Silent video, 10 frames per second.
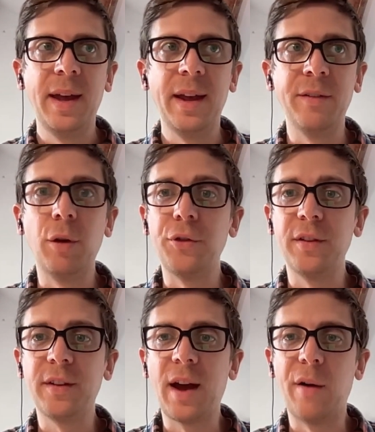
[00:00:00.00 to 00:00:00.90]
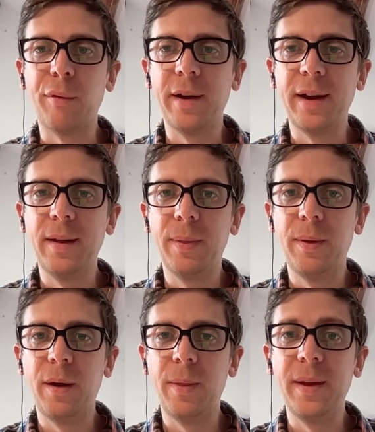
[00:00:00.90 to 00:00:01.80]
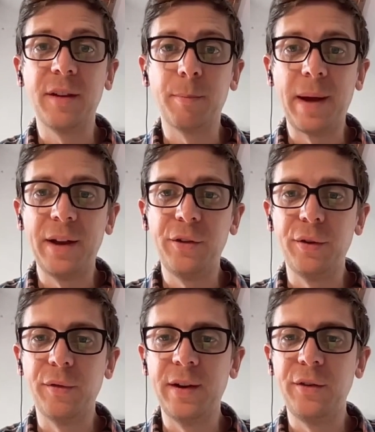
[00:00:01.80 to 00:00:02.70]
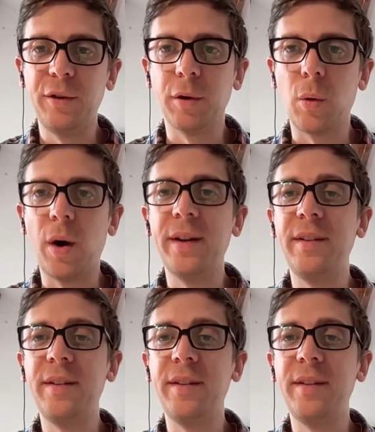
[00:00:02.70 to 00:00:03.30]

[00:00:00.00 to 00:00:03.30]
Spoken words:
is not just covering the expansion of energy required,